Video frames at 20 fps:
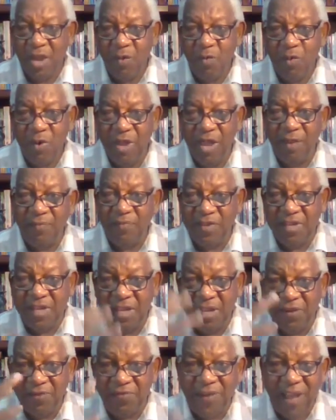we have
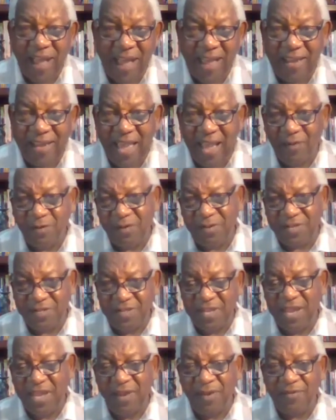deified
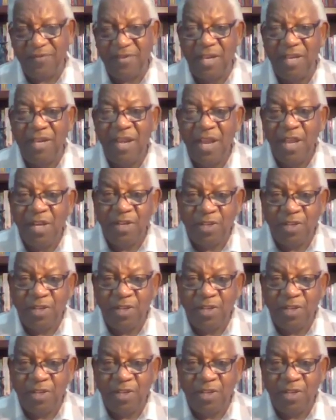ourselves and